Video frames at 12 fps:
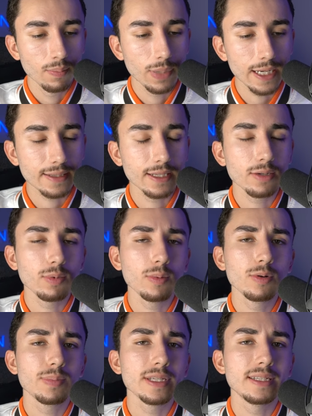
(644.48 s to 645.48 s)
But I think what
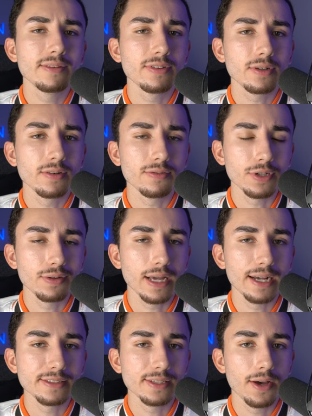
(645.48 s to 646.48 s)
will be difficult for you
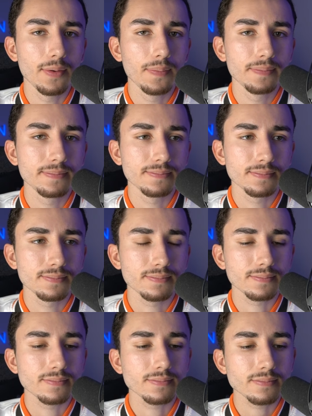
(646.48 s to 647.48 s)
guys, though,
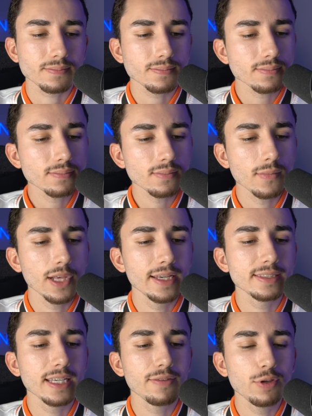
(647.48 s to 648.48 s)

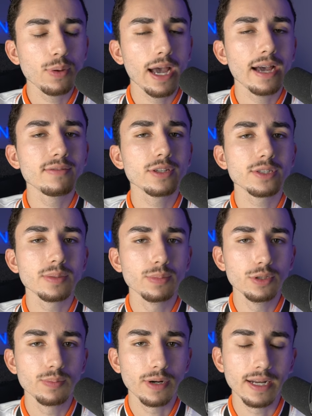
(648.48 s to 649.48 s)
is if you have learned a
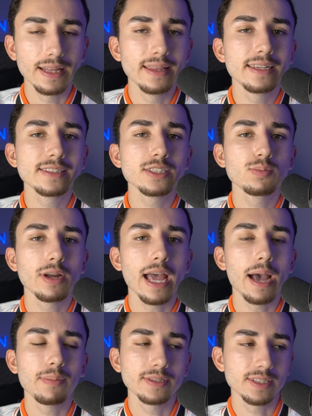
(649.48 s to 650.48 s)
blueprint, and this is what
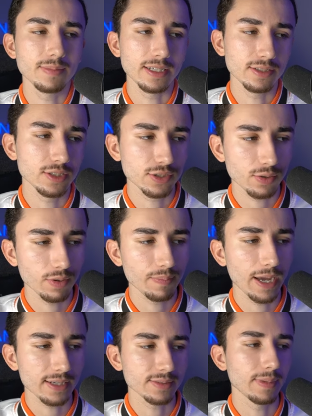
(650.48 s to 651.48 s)
happened to me, just going
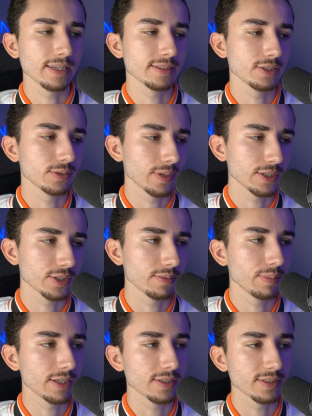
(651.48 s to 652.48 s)
back to my situation,
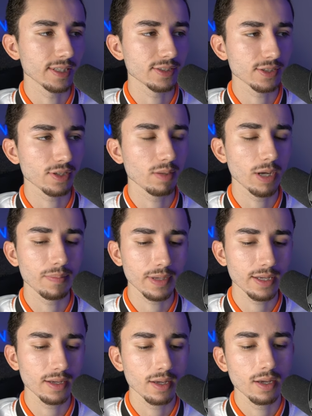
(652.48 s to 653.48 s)
because this is all about
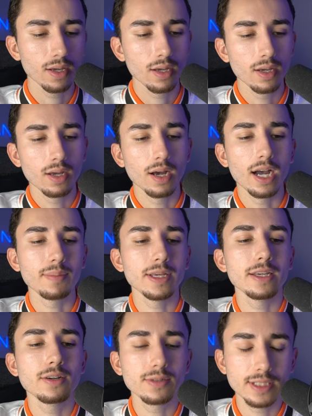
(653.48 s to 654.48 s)
me. I'm
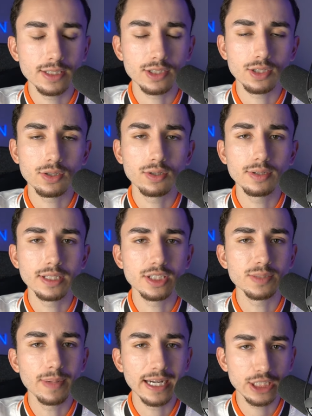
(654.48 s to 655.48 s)
egotistical. This
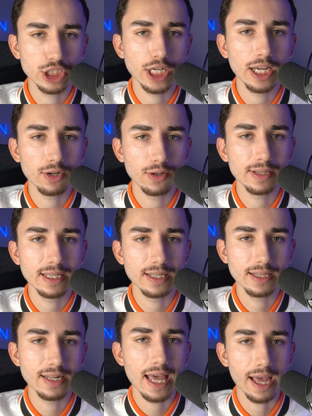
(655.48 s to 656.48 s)
is my channel at the end of
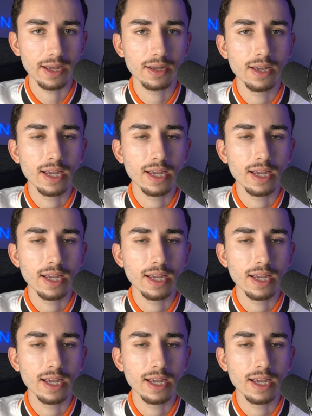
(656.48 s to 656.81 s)
the day.